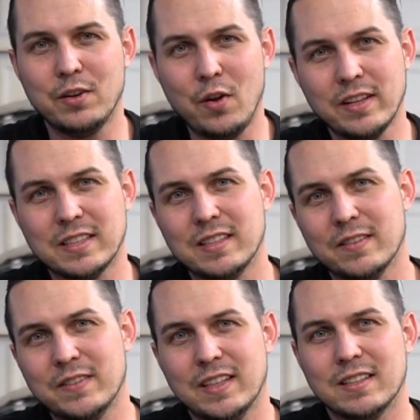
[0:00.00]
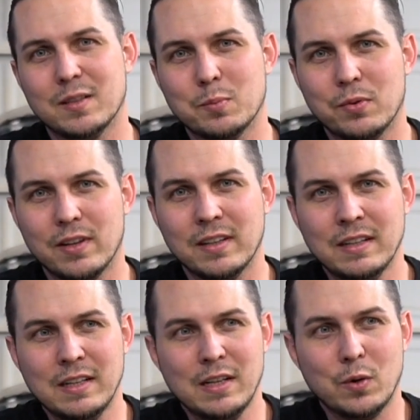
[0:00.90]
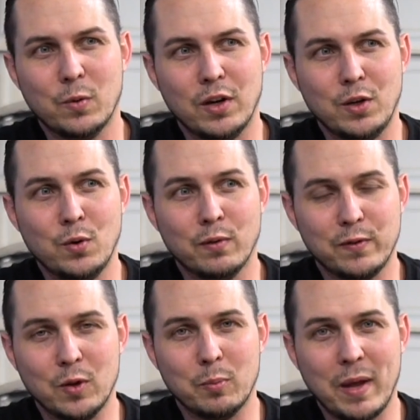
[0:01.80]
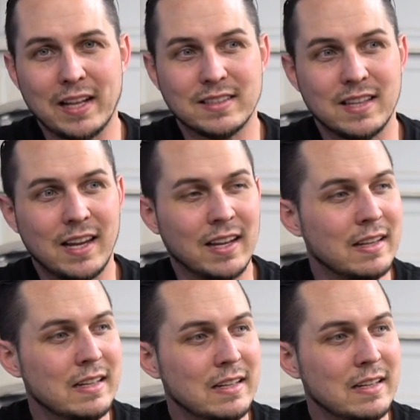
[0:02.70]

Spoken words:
and all this stuff to get to the point where you don't feel bad saying,